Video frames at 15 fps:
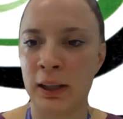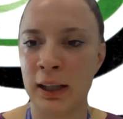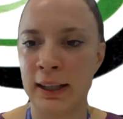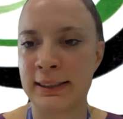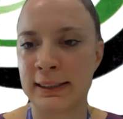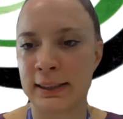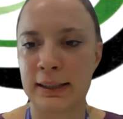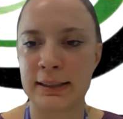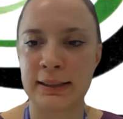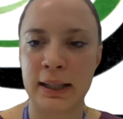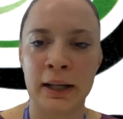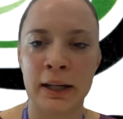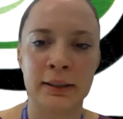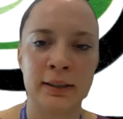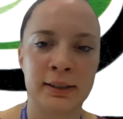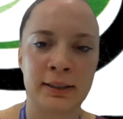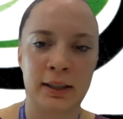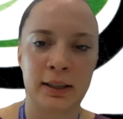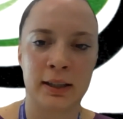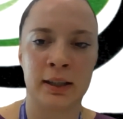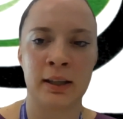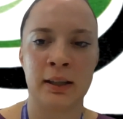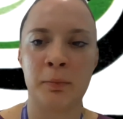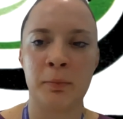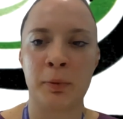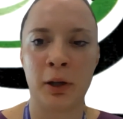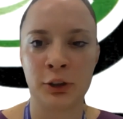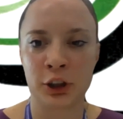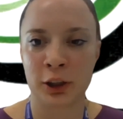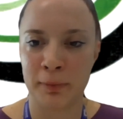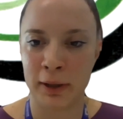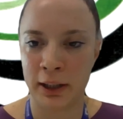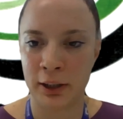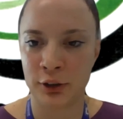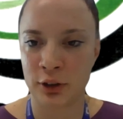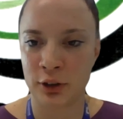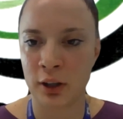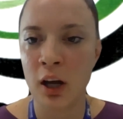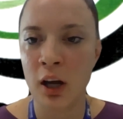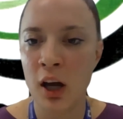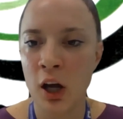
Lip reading: let's say scientist and a project manager,